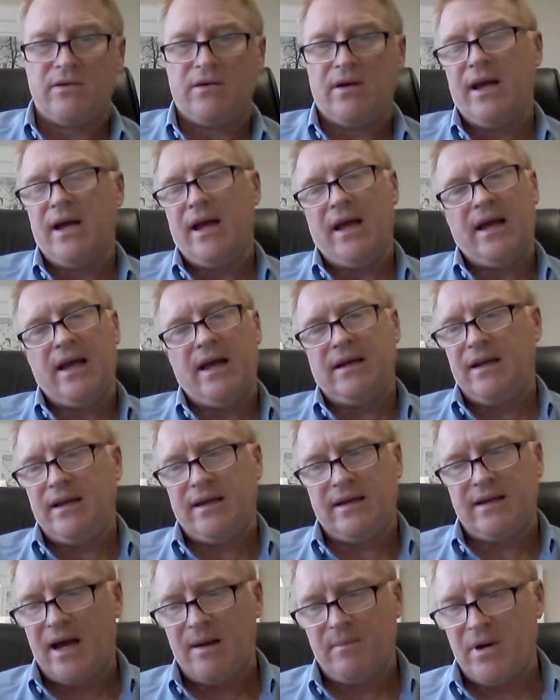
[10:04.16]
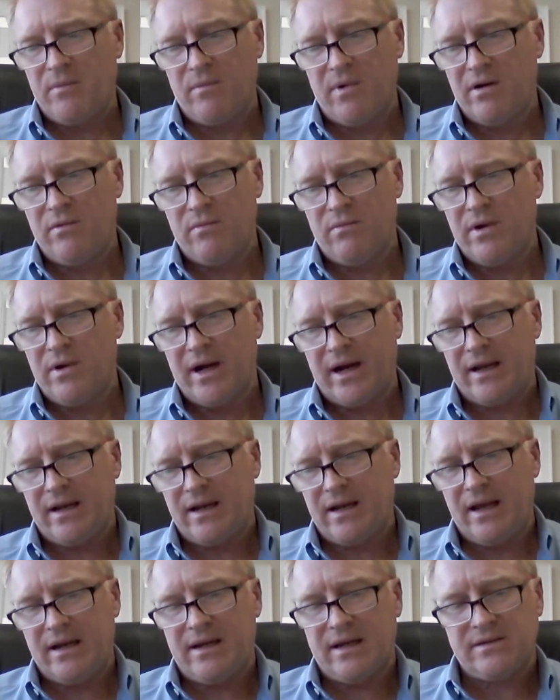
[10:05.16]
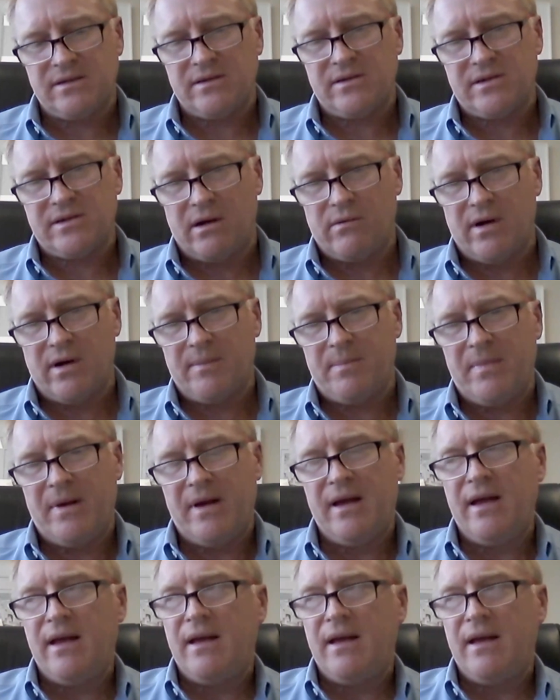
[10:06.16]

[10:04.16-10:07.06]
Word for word: So D-dimer won't work, it, it doesn't show up.